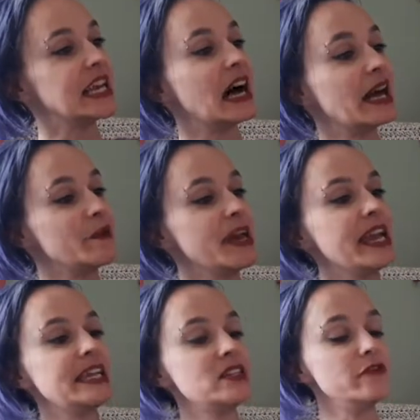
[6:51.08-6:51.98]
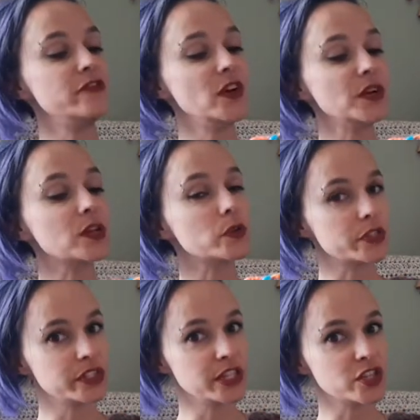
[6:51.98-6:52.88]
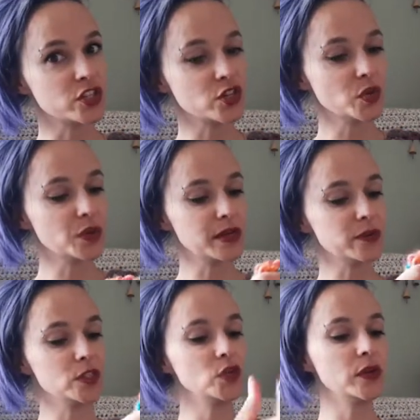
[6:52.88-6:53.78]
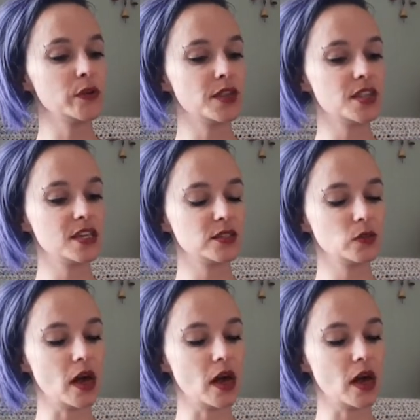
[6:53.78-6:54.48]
I paid very close attention to what I was doing with this.